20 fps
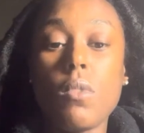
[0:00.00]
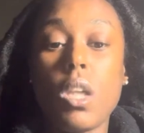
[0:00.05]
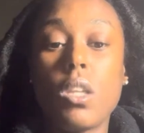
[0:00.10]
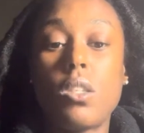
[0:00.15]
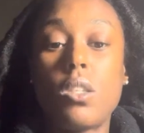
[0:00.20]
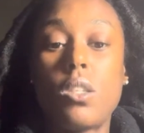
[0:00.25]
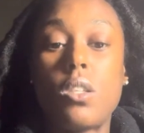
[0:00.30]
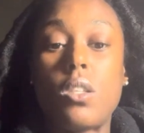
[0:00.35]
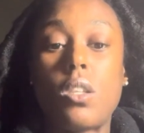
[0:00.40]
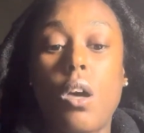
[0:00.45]

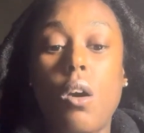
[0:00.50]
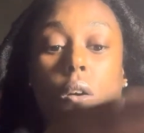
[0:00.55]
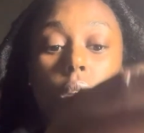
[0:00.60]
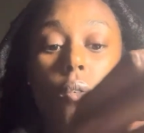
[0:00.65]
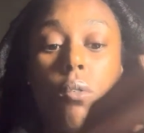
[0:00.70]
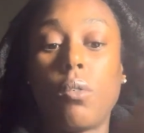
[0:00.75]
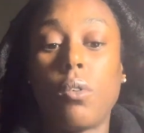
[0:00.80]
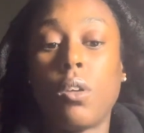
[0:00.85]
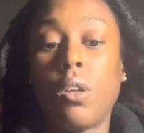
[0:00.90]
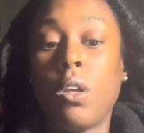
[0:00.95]

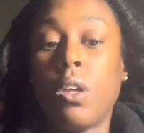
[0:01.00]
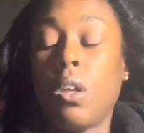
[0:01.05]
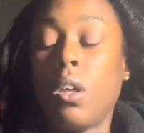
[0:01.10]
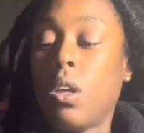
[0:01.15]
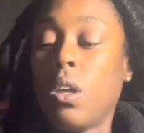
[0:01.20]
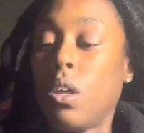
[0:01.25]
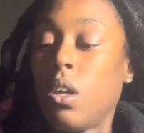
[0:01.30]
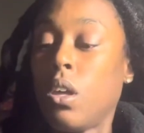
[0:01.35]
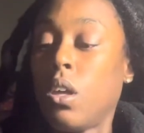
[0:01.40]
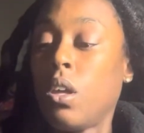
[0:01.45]
So
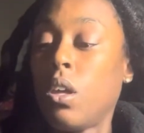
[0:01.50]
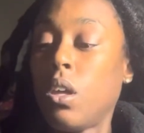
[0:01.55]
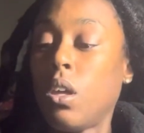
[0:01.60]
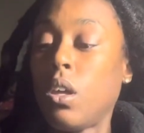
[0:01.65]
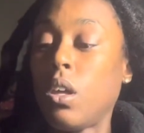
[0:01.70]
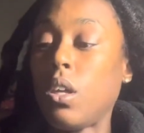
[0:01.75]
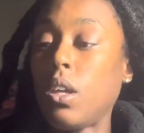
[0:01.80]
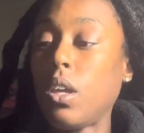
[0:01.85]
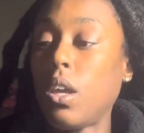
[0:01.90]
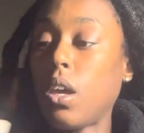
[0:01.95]

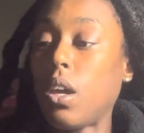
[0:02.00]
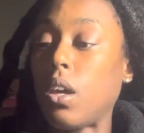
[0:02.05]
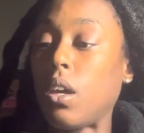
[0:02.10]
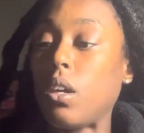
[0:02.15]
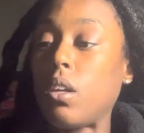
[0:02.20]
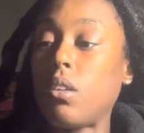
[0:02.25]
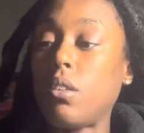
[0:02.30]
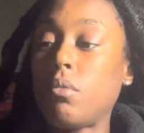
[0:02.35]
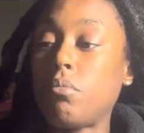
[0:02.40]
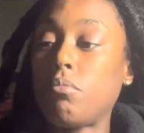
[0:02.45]
yeah,
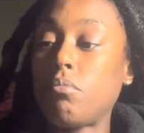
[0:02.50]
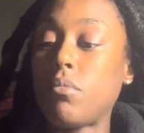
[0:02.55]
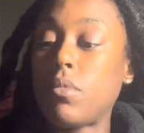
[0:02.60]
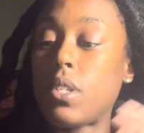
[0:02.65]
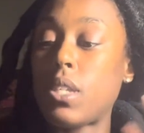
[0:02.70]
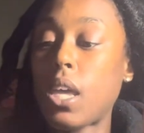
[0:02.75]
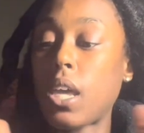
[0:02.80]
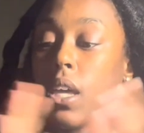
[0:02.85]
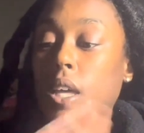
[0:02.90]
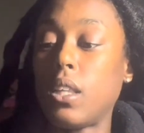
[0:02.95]

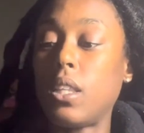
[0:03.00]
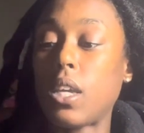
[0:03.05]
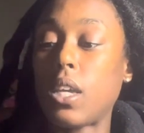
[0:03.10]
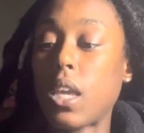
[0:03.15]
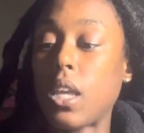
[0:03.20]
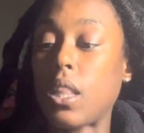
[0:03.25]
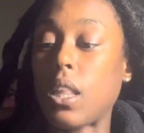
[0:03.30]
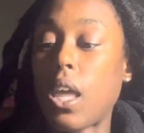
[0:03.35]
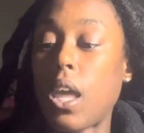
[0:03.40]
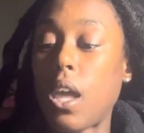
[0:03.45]
take a look
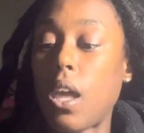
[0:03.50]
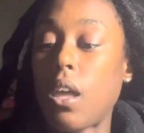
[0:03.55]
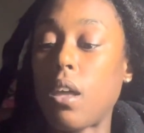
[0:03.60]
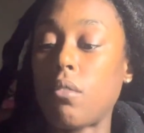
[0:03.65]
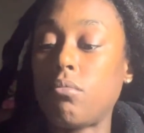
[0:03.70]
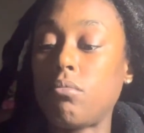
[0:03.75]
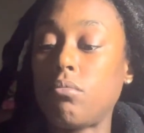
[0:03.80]
at that.